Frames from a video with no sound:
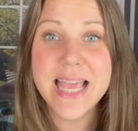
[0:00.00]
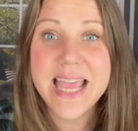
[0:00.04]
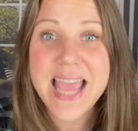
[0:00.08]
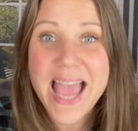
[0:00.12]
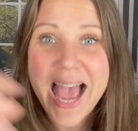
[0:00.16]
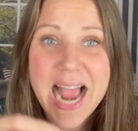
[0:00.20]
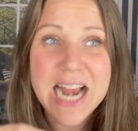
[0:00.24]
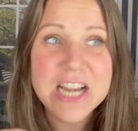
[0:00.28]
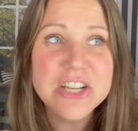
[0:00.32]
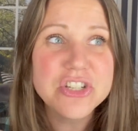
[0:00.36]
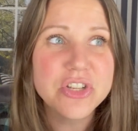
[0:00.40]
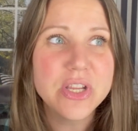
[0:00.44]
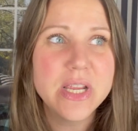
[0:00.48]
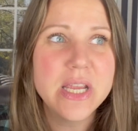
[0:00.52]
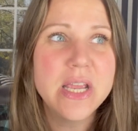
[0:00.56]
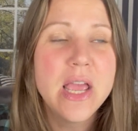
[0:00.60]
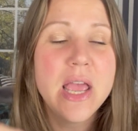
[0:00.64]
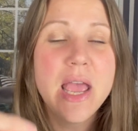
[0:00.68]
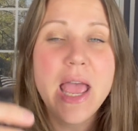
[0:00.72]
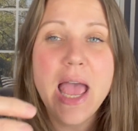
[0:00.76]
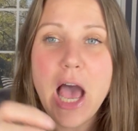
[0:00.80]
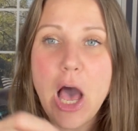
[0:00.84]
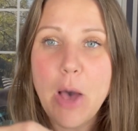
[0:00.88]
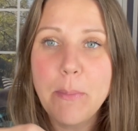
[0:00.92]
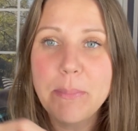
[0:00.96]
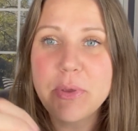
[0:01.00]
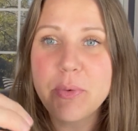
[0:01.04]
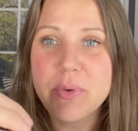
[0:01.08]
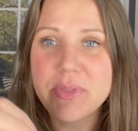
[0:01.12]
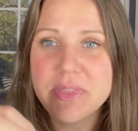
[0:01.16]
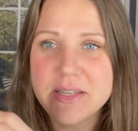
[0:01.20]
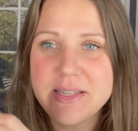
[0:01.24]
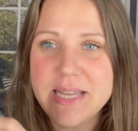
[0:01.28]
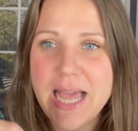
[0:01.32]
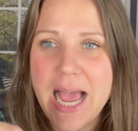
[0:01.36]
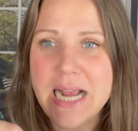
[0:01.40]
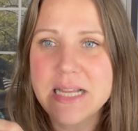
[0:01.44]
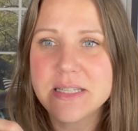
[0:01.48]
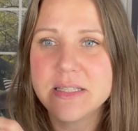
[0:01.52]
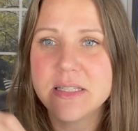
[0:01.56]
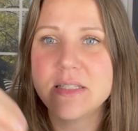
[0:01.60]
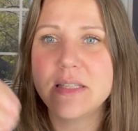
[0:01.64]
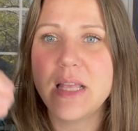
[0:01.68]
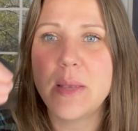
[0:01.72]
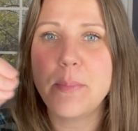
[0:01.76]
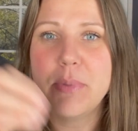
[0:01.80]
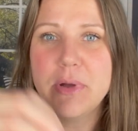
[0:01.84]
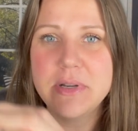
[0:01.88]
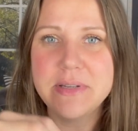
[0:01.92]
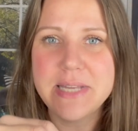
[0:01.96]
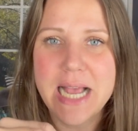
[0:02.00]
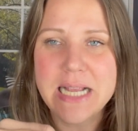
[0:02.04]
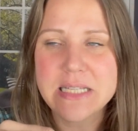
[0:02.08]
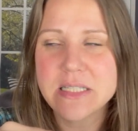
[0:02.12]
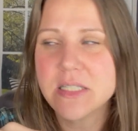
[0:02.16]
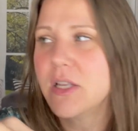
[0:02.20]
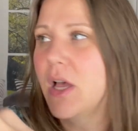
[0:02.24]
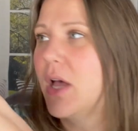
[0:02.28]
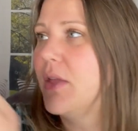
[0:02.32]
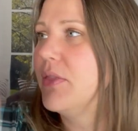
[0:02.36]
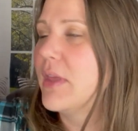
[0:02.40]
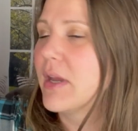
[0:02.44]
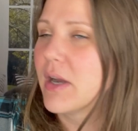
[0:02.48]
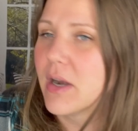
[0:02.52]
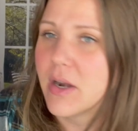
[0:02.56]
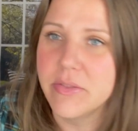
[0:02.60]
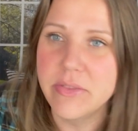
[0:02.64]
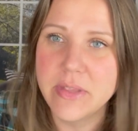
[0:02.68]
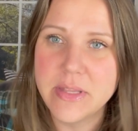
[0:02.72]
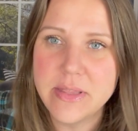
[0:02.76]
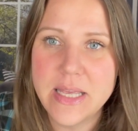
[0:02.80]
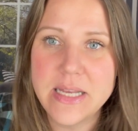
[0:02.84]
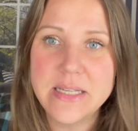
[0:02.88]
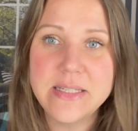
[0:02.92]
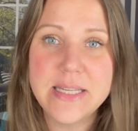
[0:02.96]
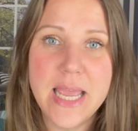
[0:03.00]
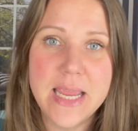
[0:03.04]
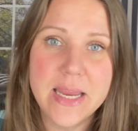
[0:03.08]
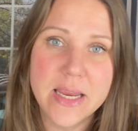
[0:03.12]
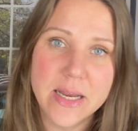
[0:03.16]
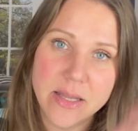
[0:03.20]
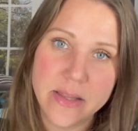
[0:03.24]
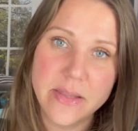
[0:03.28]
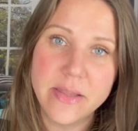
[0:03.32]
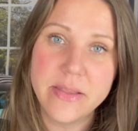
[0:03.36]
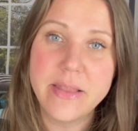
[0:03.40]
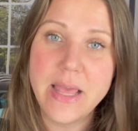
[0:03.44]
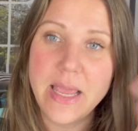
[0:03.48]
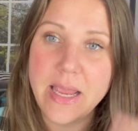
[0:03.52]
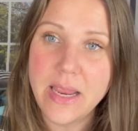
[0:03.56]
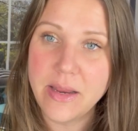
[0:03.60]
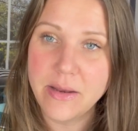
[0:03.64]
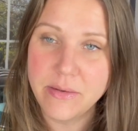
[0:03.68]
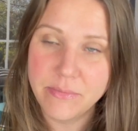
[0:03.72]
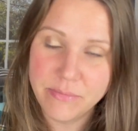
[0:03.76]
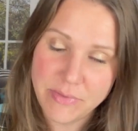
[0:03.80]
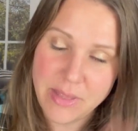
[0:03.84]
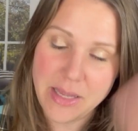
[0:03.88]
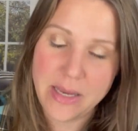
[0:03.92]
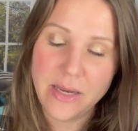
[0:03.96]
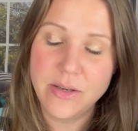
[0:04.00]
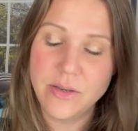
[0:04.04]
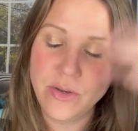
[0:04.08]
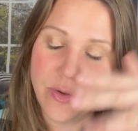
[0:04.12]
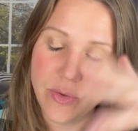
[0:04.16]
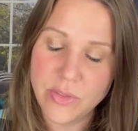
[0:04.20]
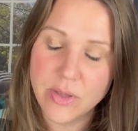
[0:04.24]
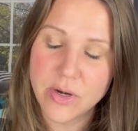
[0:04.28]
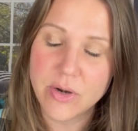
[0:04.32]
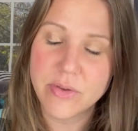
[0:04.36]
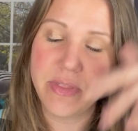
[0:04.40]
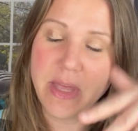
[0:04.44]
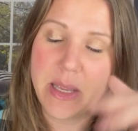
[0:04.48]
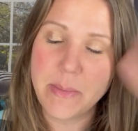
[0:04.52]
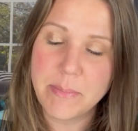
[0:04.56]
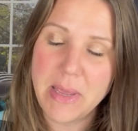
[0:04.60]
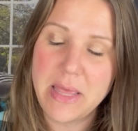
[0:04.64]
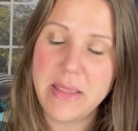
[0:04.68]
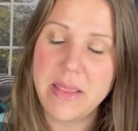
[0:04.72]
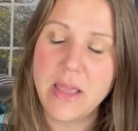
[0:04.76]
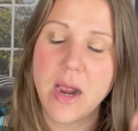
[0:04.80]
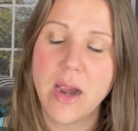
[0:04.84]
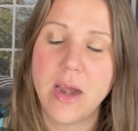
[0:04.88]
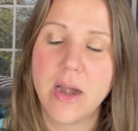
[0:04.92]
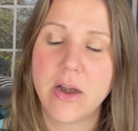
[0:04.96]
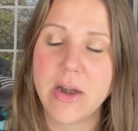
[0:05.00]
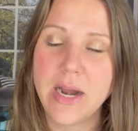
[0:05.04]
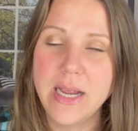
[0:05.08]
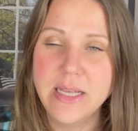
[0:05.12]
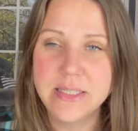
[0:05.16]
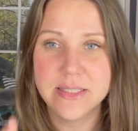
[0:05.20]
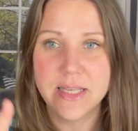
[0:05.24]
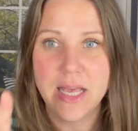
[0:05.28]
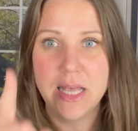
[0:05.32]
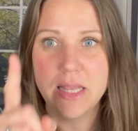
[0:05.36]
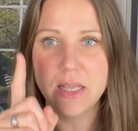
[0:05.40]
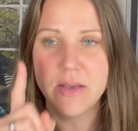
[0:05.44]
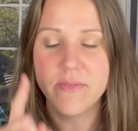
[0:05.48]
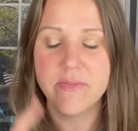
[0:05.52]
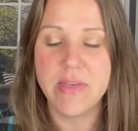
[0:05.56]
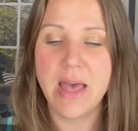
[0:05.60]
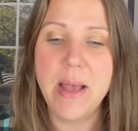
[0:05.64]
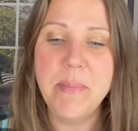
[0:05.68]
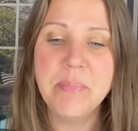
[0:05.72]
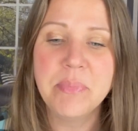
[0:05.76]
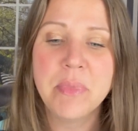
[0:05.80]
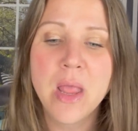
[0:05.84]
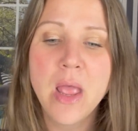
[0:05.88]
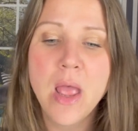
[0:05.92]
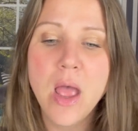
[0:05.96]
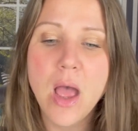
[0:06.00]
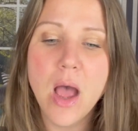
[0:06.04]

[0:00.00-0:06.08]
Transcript: They actually help you with the taxes. They put taxes on there and then they take it and they do their thing, pay the IRS. I love that.